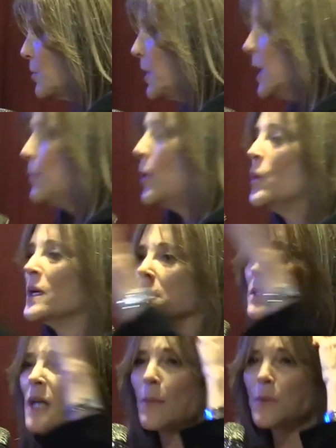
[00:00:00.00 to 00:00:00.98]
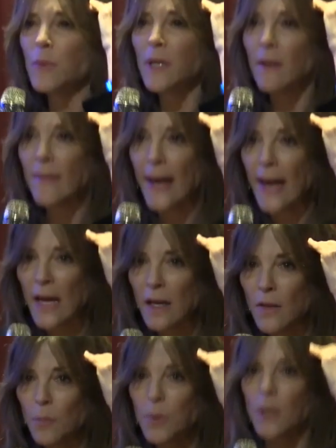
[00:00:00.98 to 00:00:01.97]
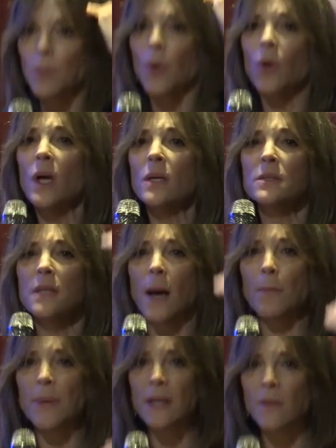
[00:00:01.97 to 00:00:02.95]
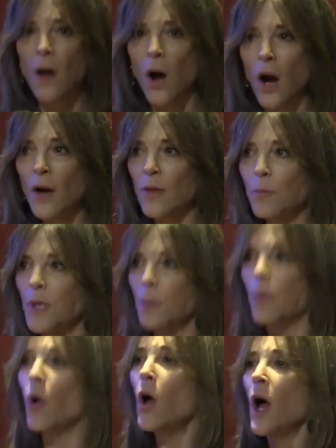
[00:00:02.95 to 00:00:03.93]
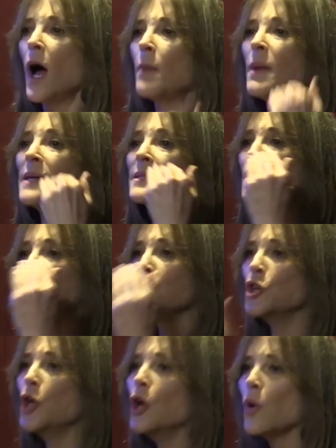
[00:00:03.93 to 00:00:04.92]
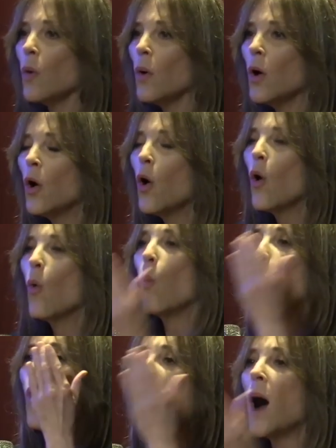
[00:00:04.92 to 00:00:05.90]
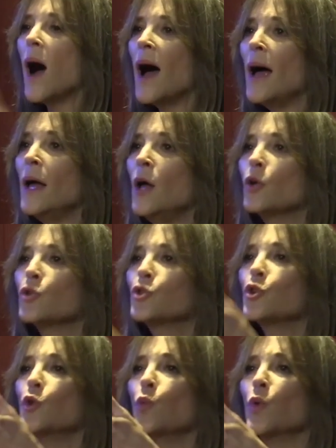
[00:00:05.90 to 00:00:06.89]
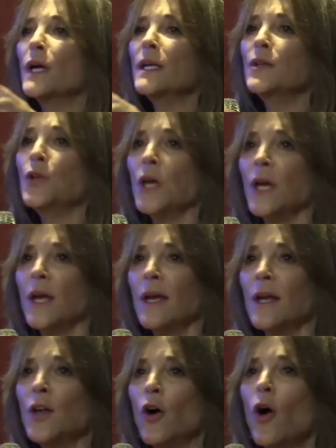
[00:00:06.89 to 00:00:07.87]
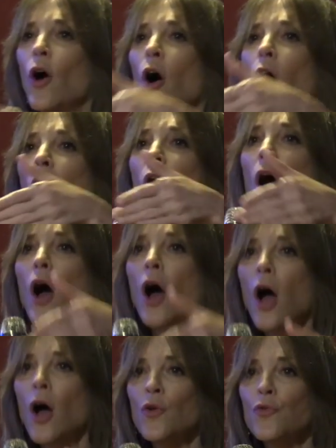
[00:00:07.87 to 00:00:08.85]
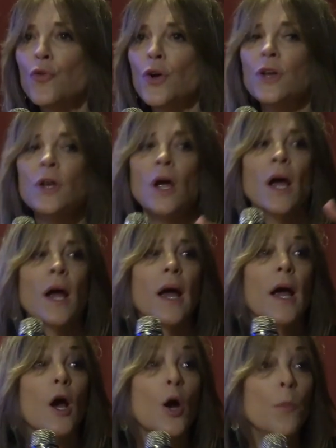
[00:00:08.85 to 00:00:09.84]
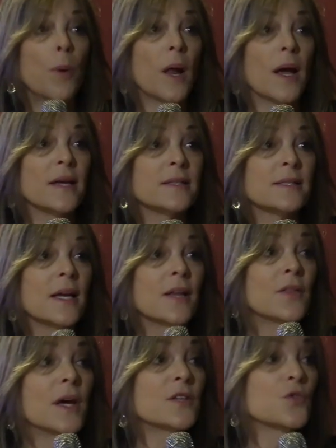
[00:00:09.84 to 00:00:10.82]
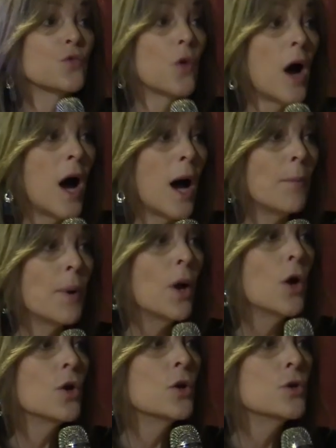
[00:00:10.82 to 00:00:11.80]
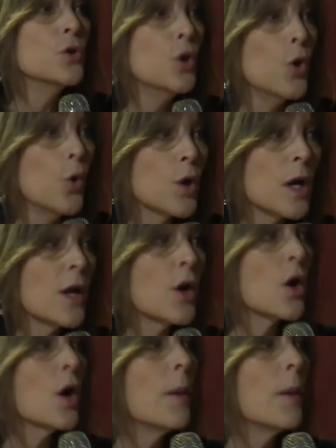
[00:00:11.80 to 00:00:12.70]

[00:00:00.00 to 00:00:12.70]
people when it stops being in the head of the people, stop being in the heart of the people. I'm asking you, why do we need 100 airplanes that drop nuclear